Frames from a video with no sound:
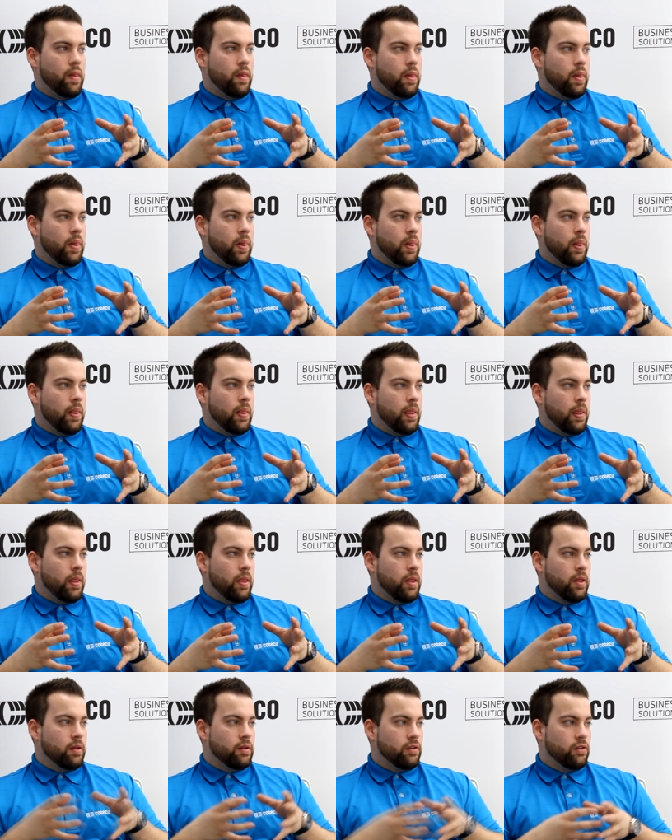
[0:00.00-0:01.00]
Okay.
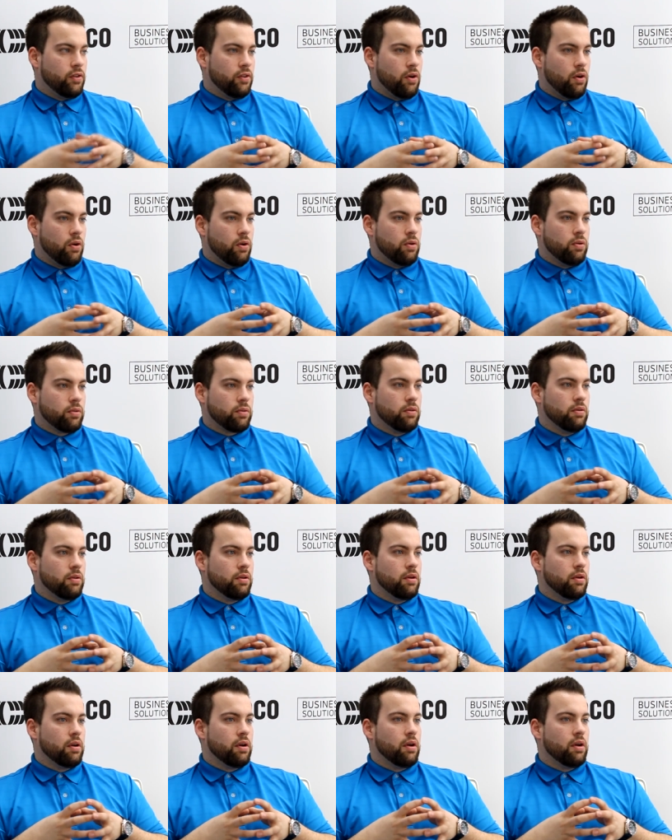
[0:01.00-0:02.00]
So
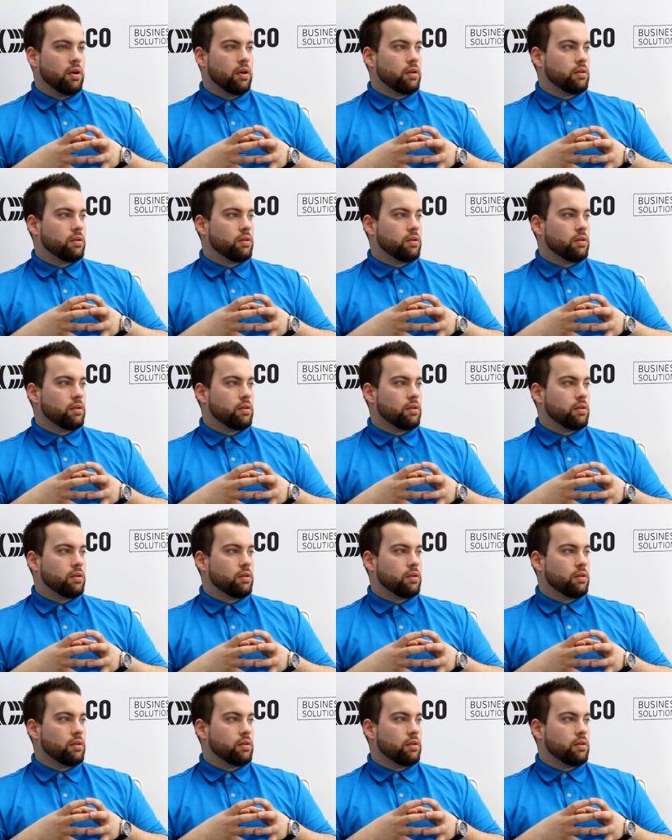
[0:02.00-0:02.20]
backed up